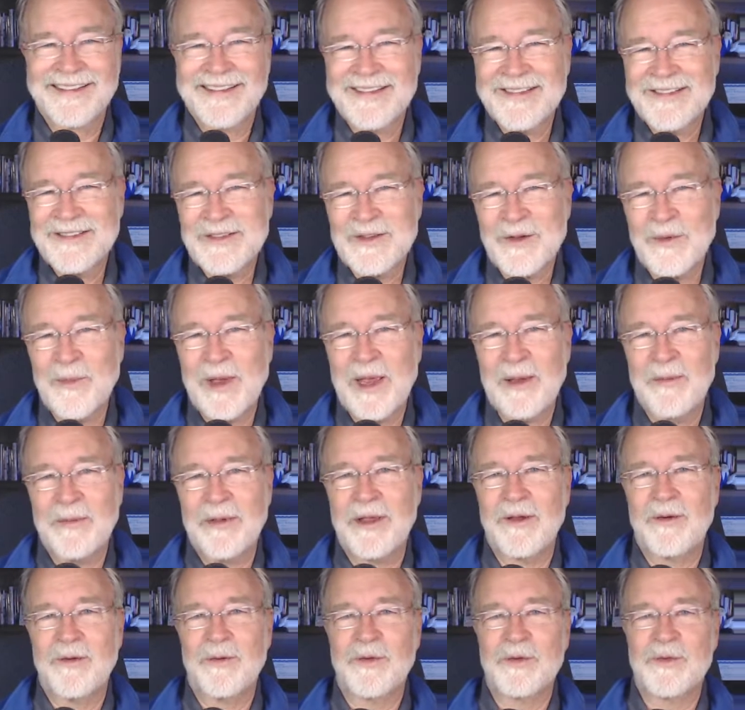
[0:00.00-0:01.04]
So maybe
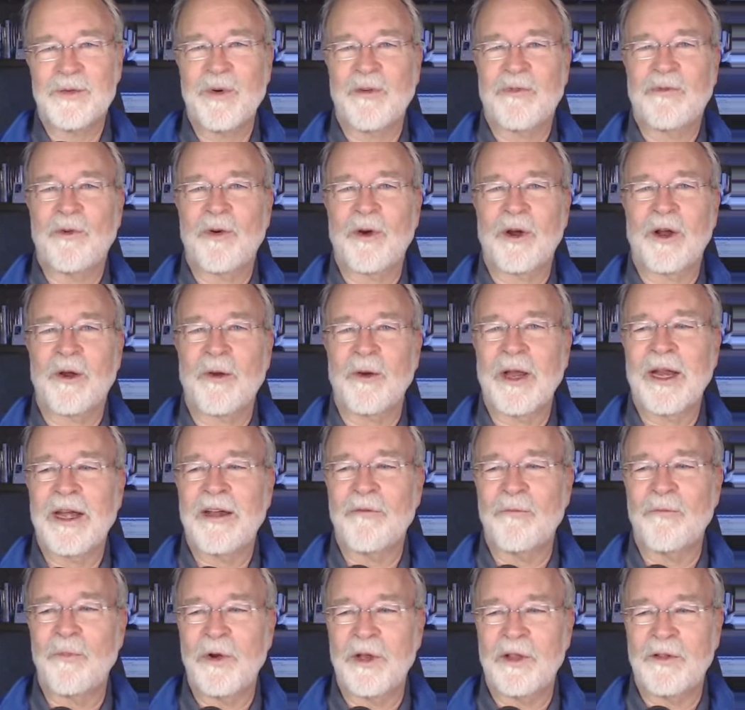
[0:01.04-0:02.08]
it was before
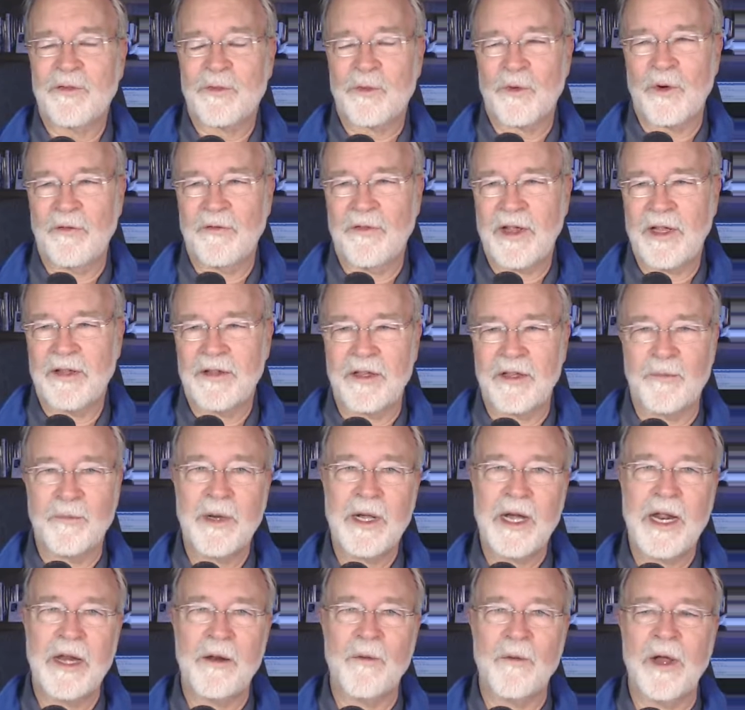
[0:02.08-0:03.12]
creative briefs were invented.
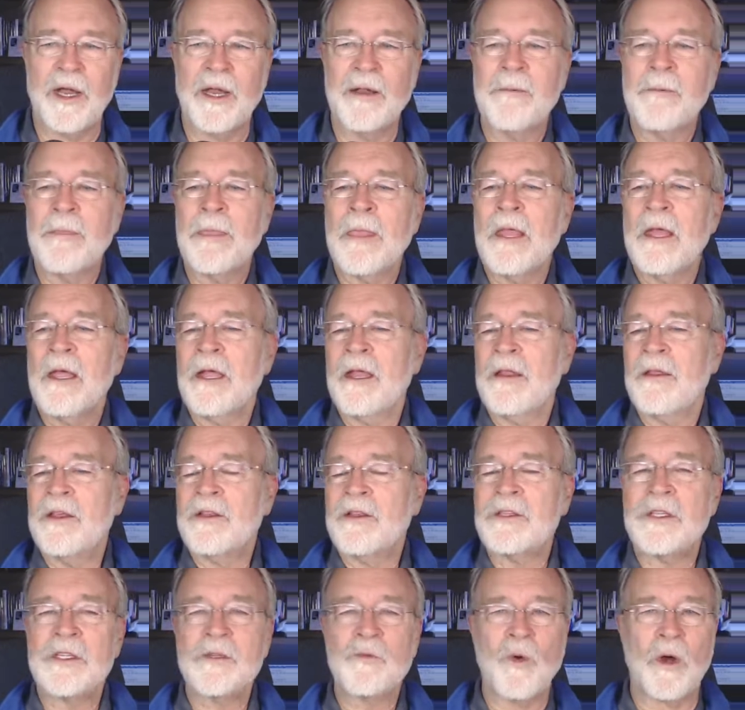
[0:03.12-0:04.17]
But anyway,
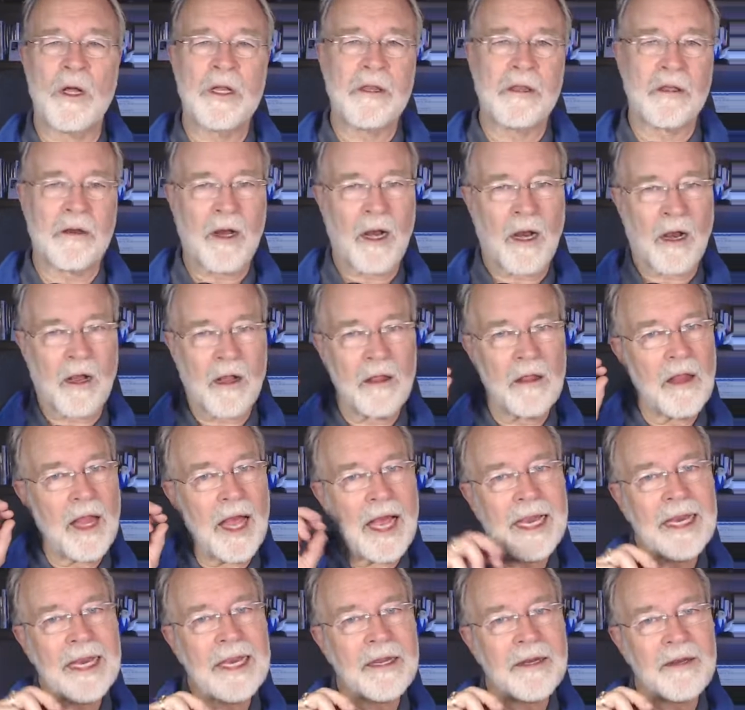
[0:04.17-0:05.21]
this is what the
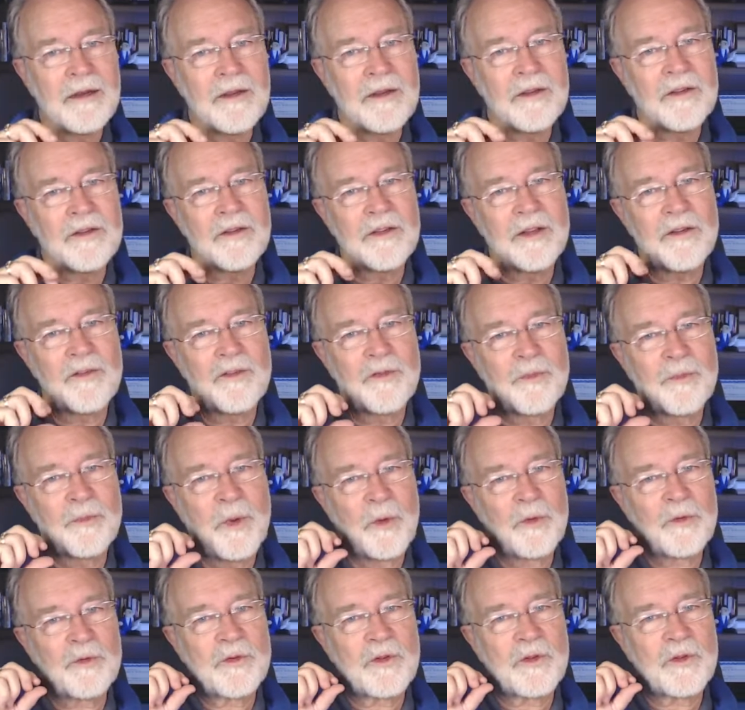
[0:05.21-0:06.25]
client is
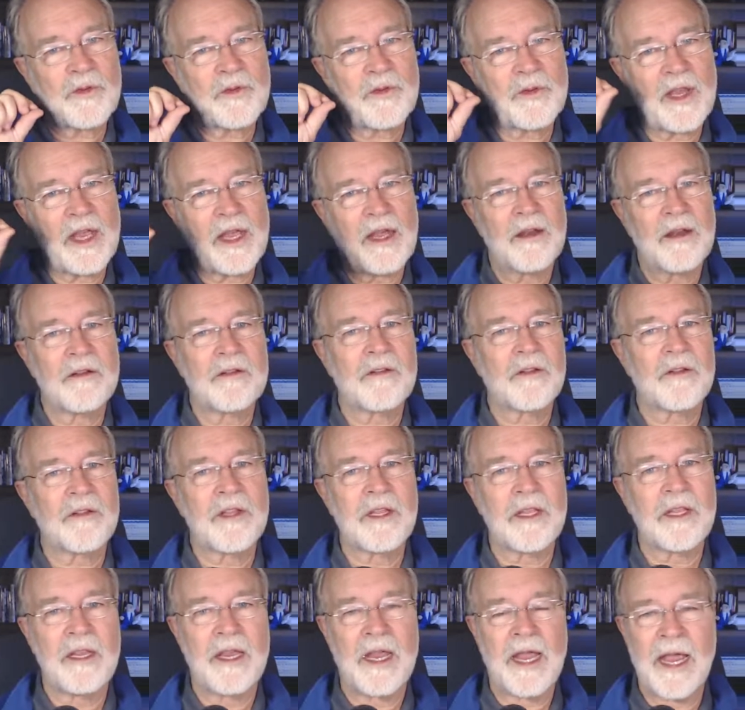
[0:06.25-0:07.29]
supposed to send to
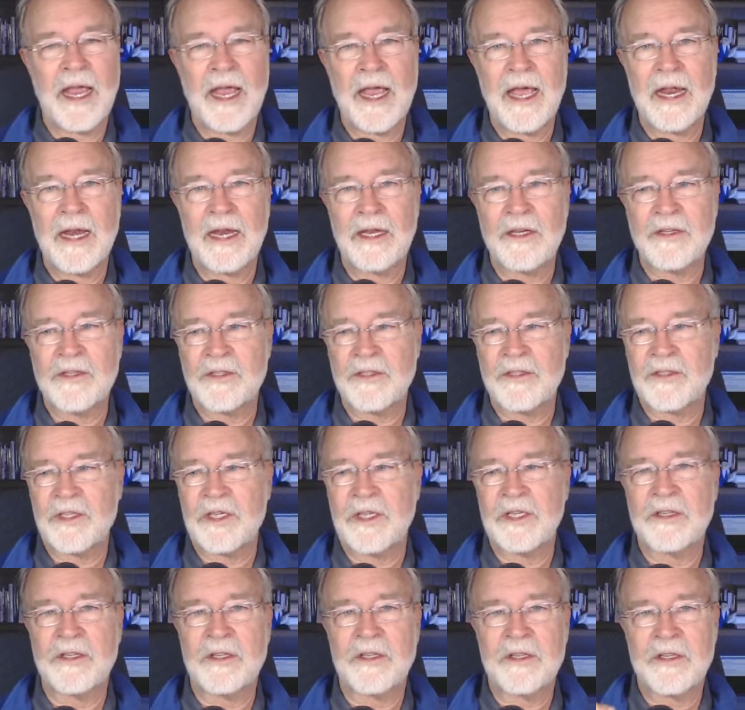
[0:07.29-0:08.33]
the ad
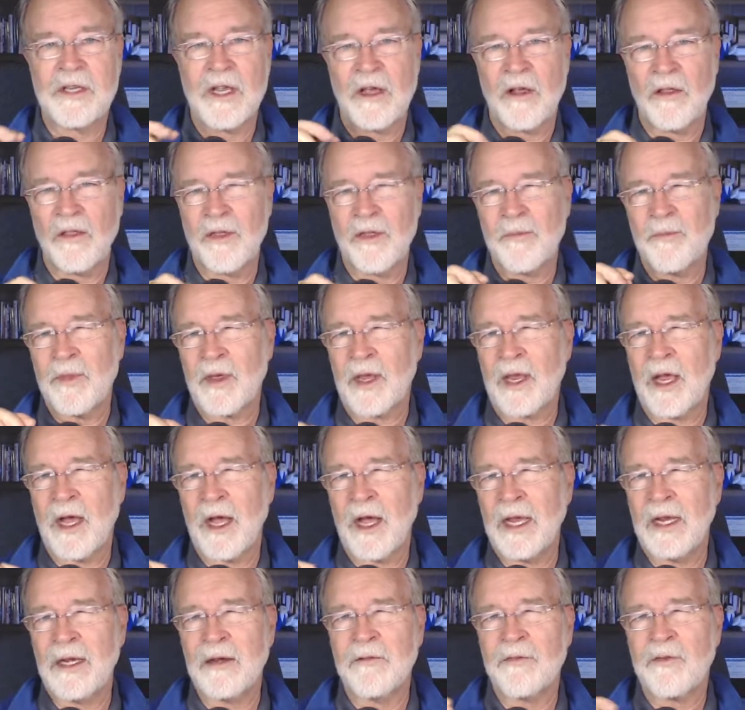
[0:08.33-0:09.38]
agency to tell them the
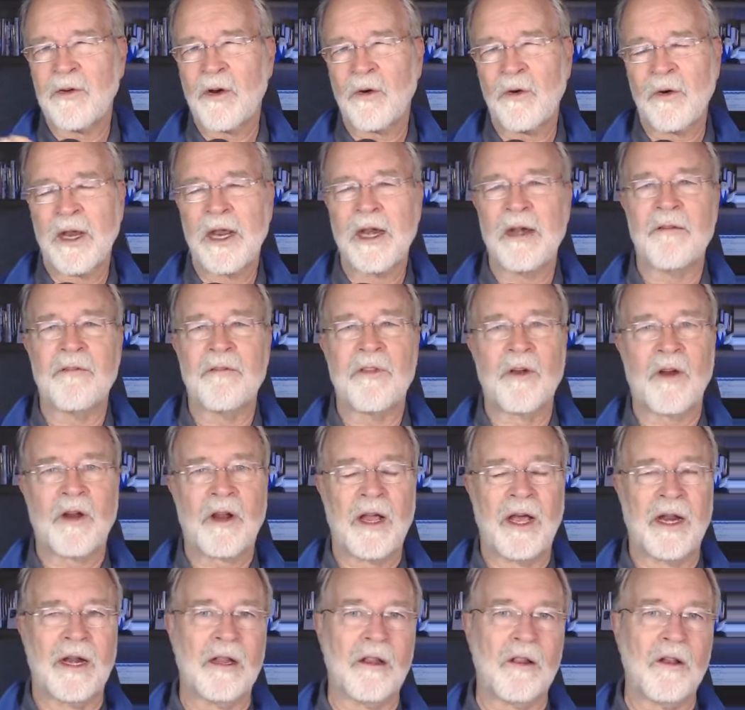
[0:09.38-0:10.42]
kind of creative they're
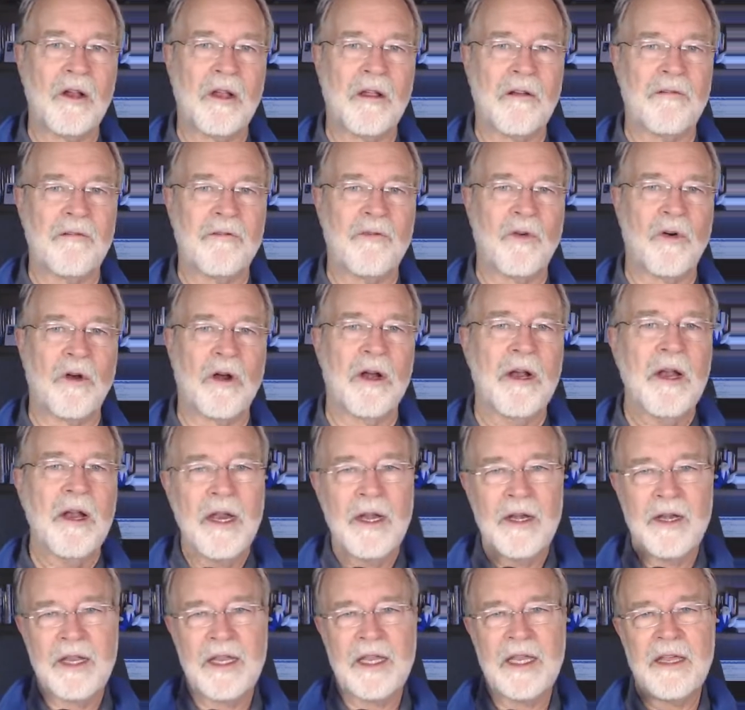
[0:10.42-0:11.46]
kind of looking for,
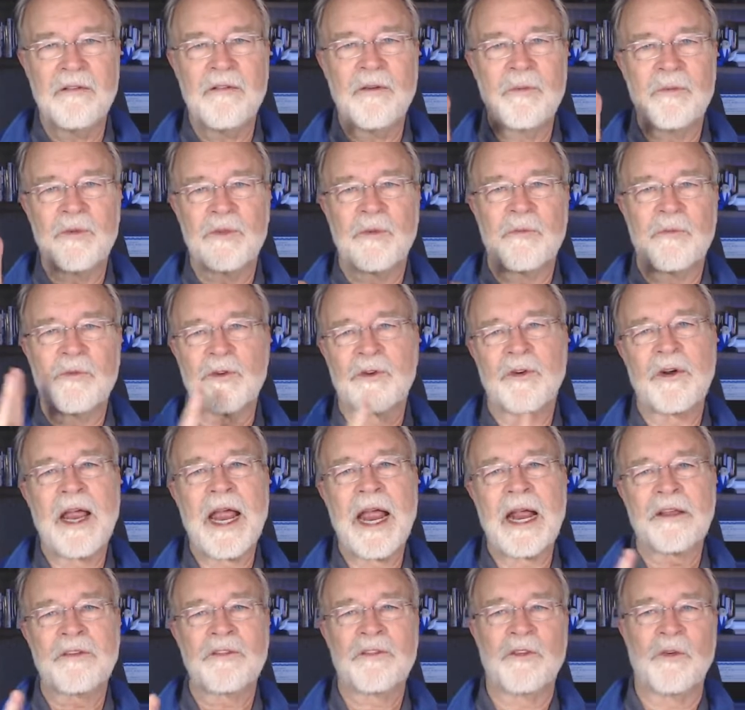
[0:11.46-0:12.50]
to give them some
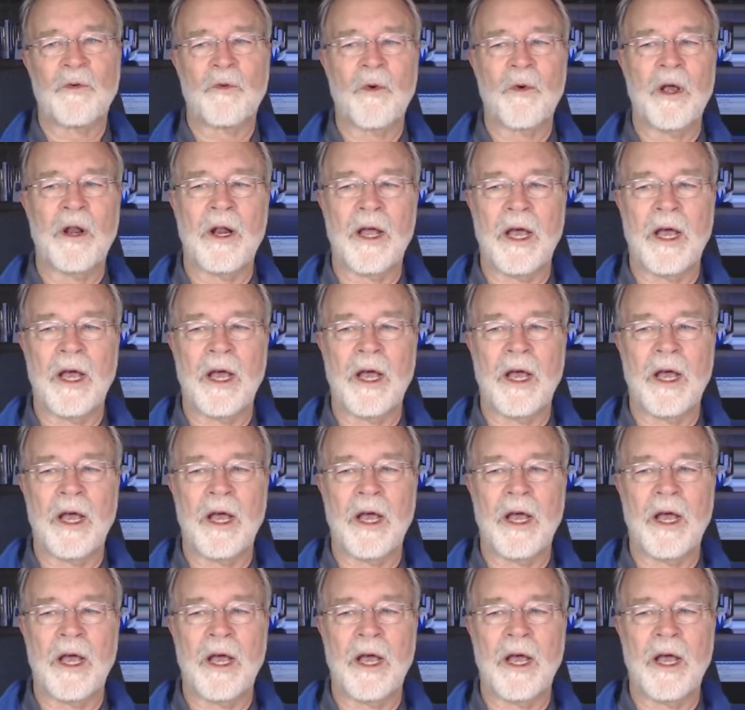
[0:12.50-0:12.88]
tracks to run